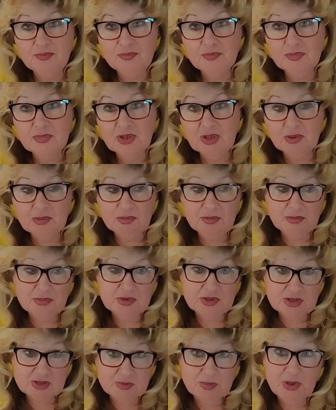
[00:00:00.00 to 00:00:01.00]
the
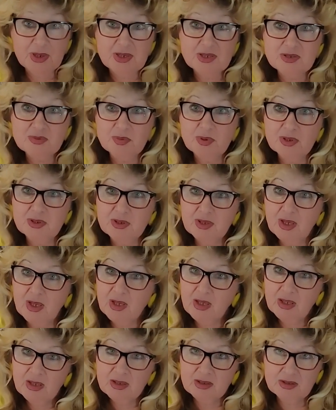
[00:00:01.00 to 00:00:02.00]
displacement
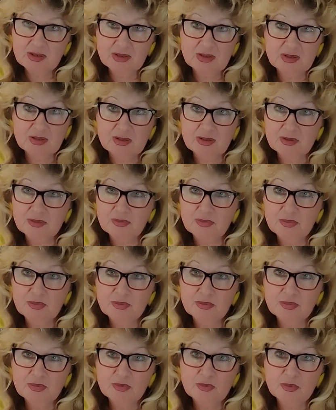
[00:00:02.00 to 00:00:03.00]
and
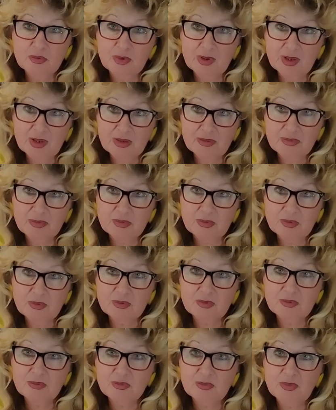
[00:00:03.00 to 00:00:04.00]
who are
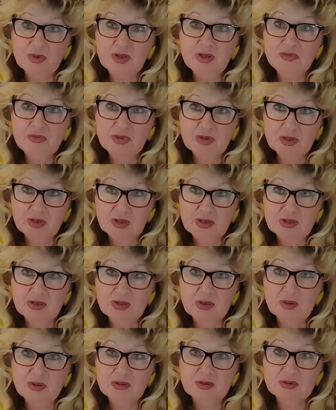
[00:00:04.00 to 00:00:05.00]
living in
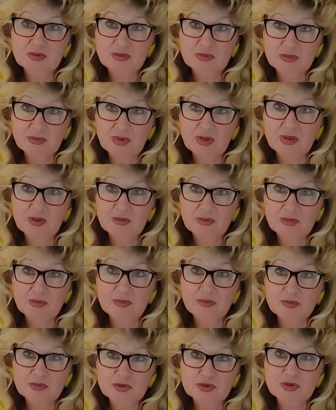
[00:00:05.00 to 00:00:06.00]
the
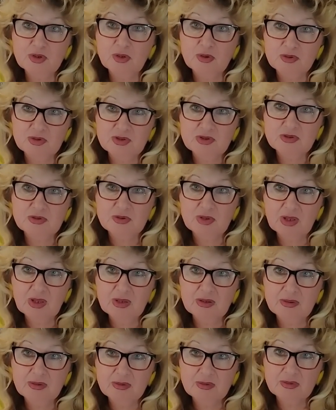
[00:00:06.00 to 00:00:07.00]
zones
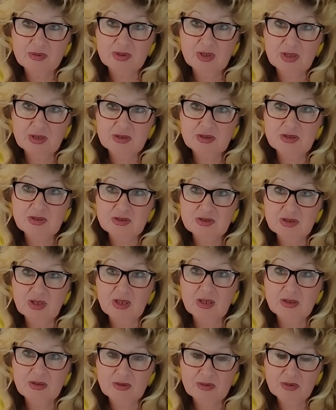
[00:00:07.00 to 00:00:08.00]
that is
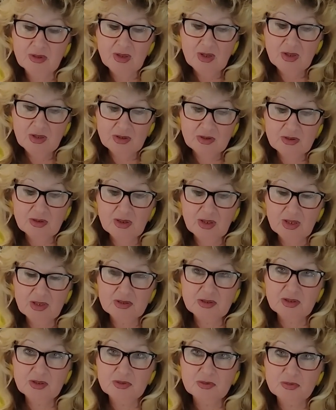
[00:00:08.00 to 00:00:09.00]

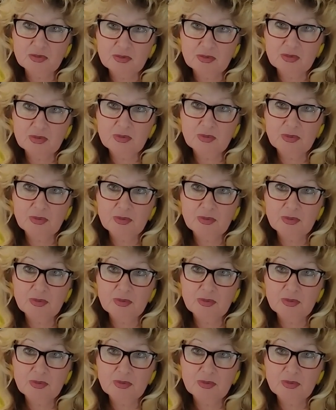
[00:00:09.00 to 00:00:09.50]
related to